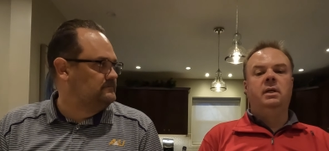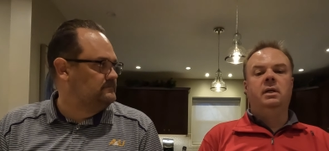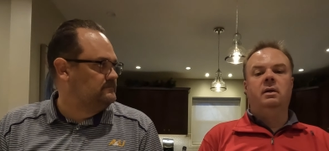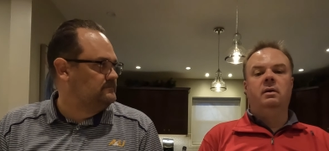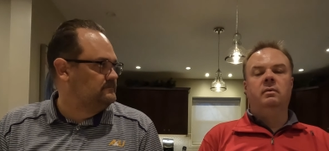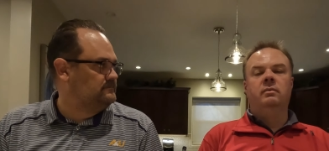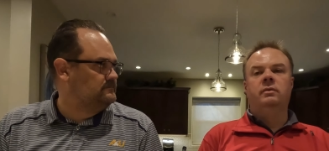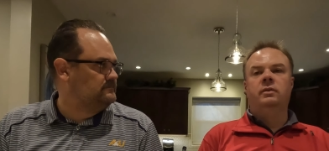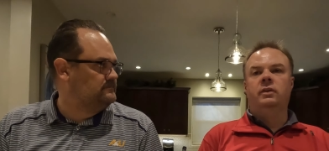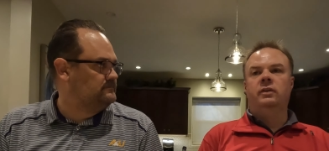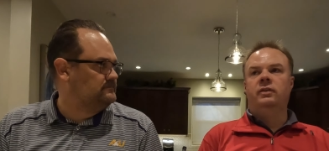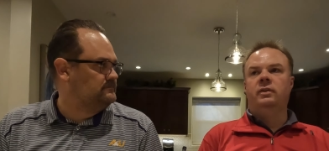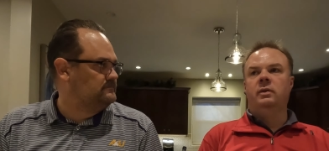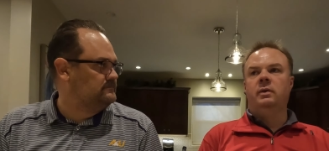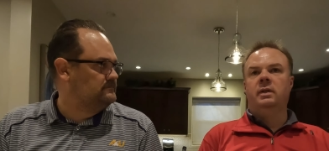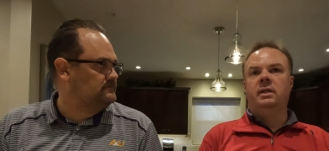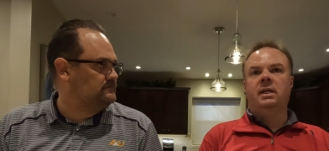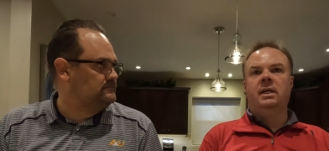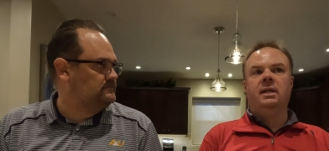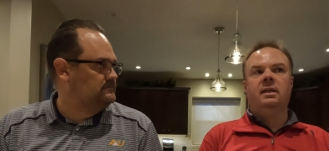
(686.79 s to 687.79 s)
Speaker 1: you know,
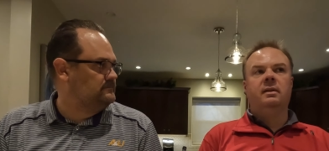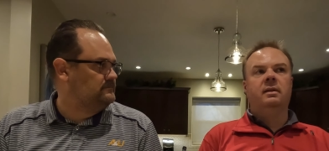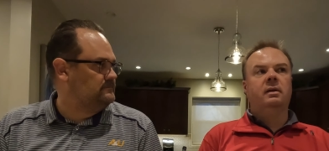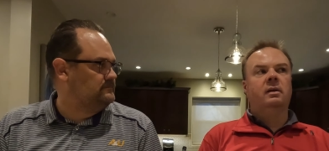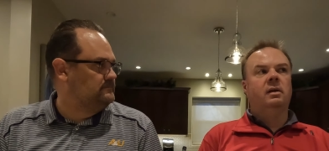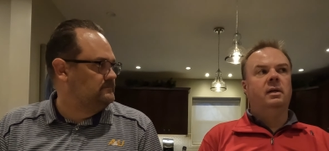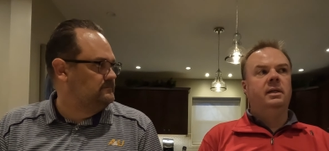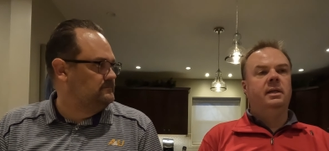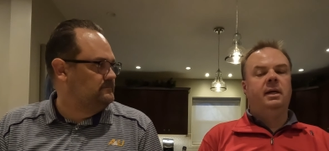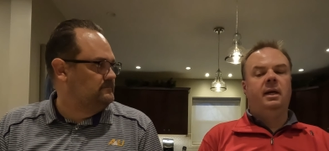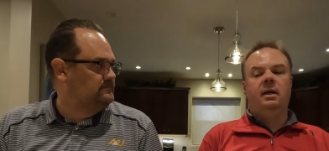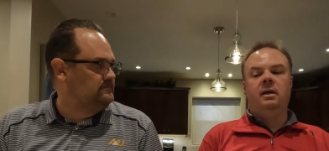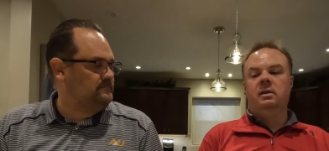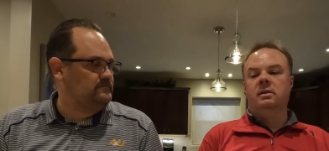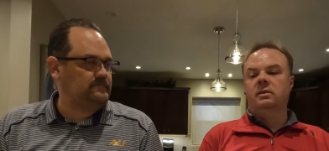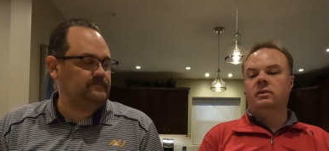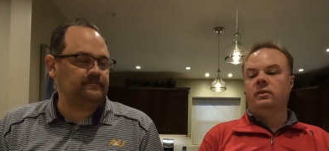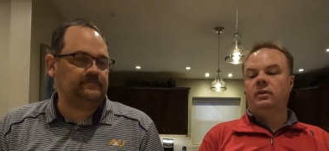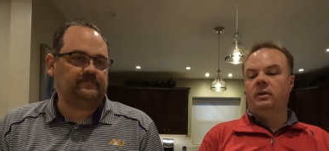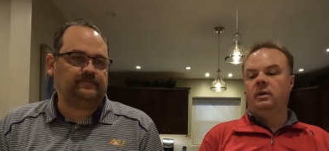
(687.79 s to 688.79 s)
just do it neat in the
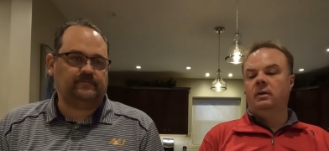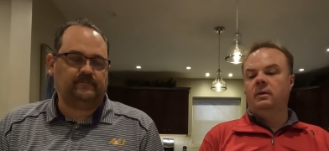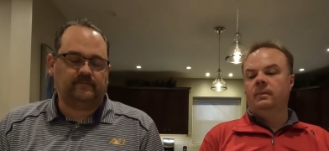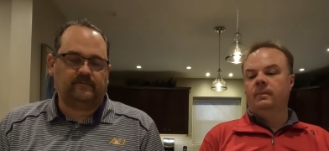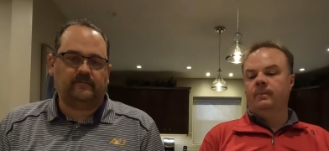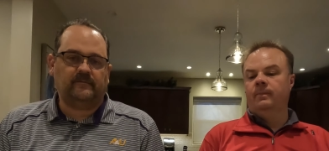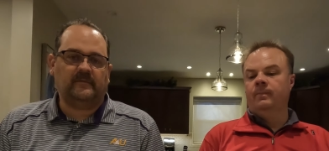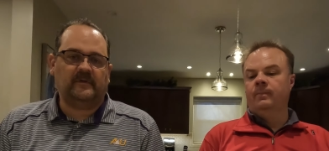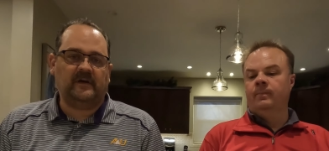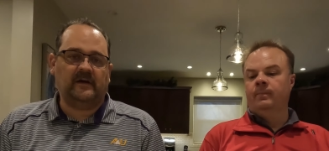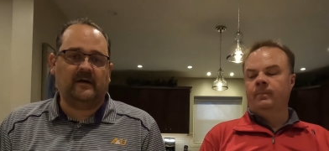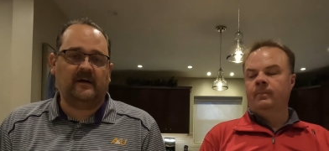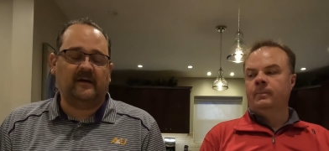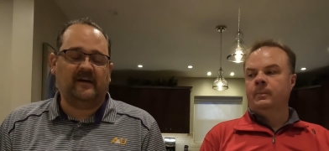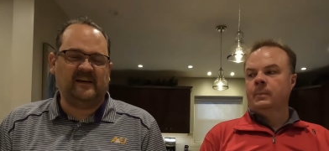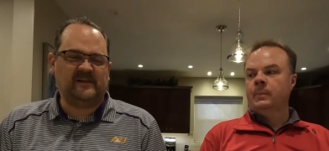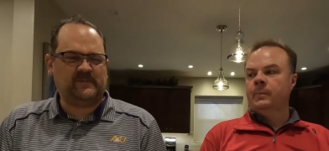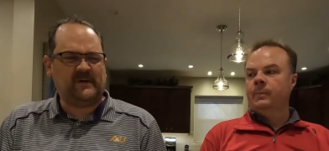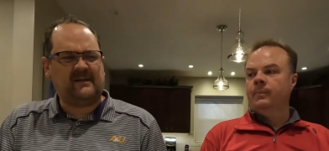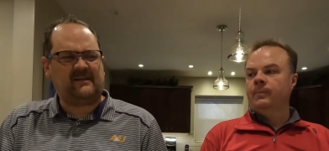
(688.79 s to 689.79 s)
Glencairn. So
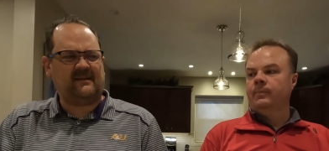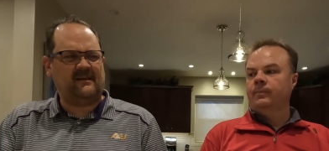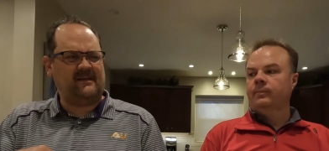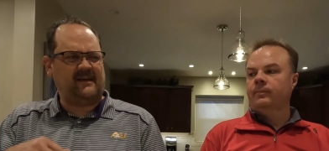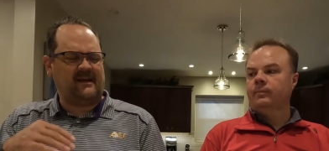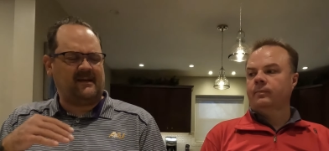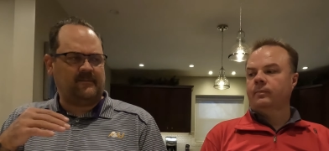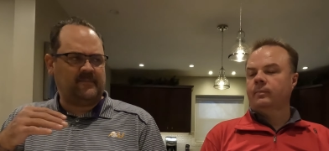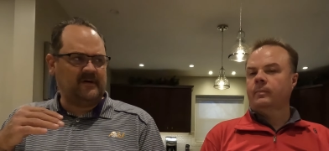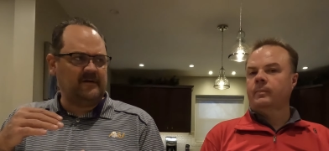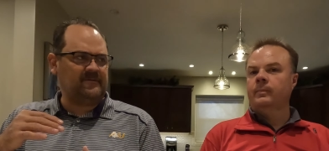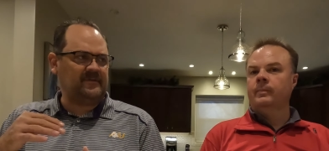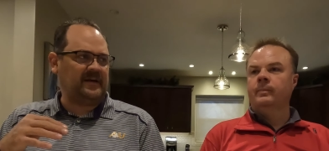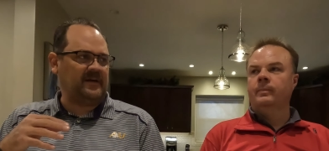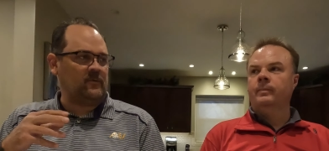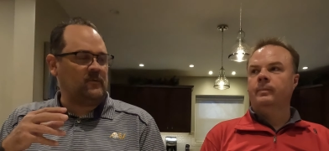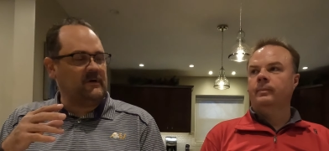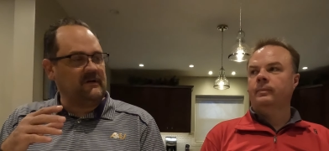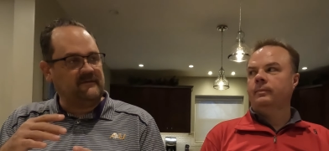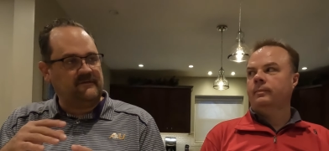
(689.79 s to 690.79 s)
yeah, especially
Speaker 2: like
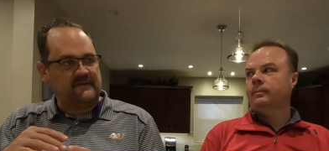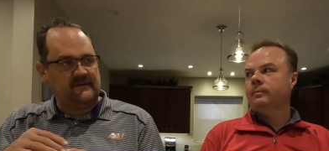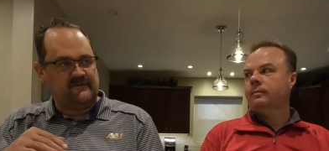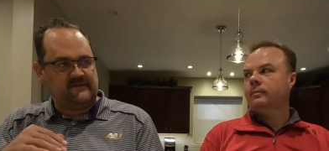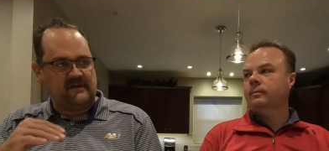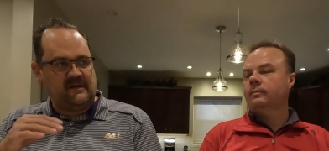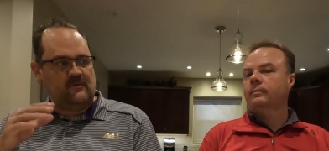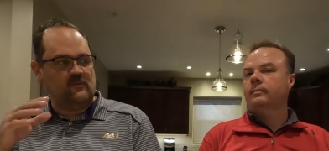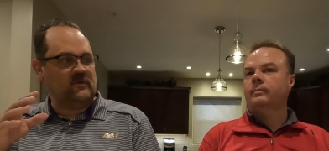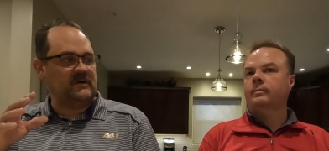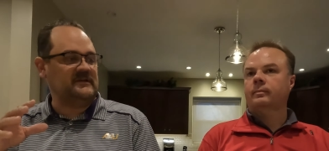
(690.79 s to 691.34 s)
above like 115,